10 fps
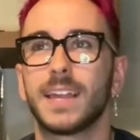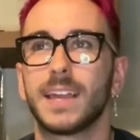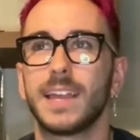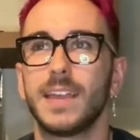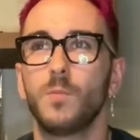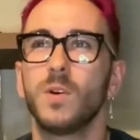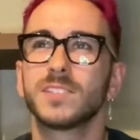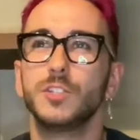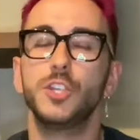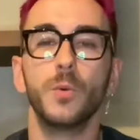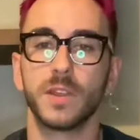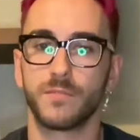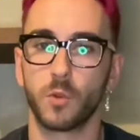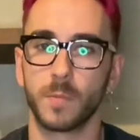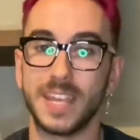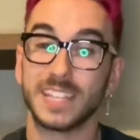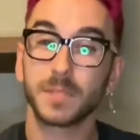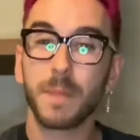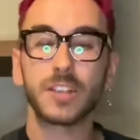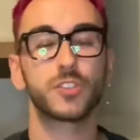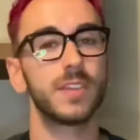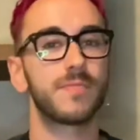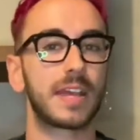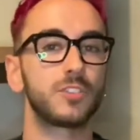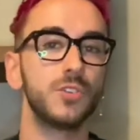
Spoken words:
It wasn't doing it for me, especially at that